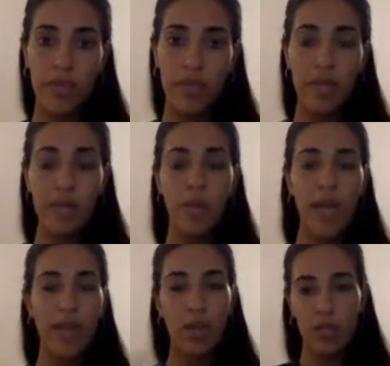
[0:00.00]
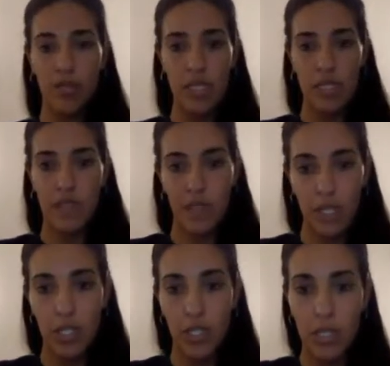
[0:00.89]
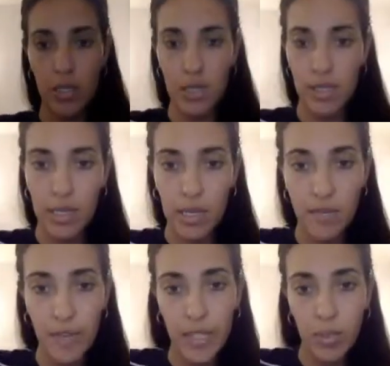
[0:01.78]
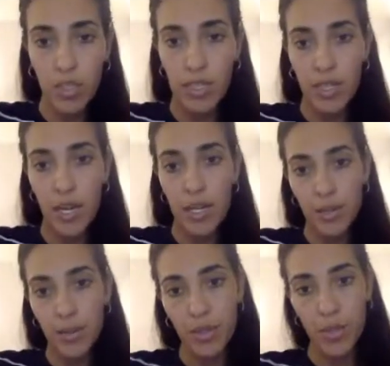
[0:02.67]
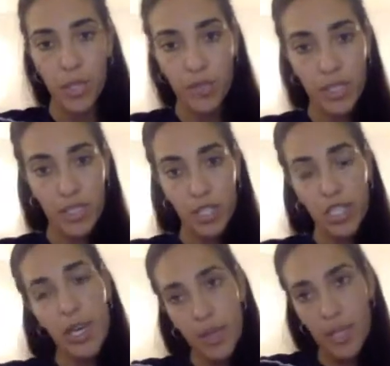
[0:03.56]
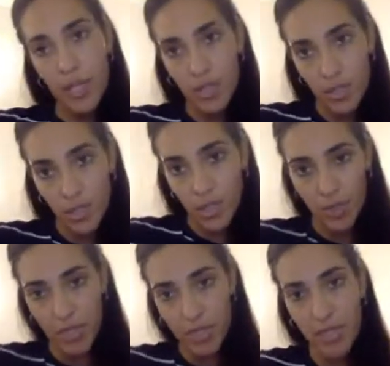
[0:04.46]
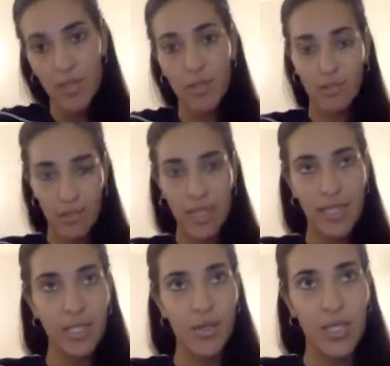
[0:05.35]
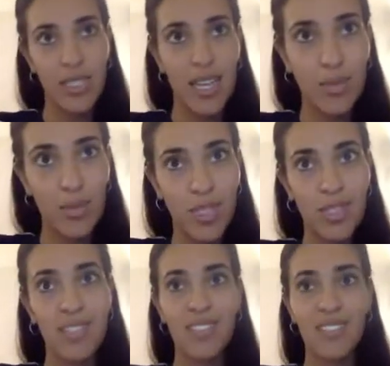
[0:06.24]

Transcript: Okay, but we have all of these definitions available in an article that we obviously share with our clinicians because they need to understand the results.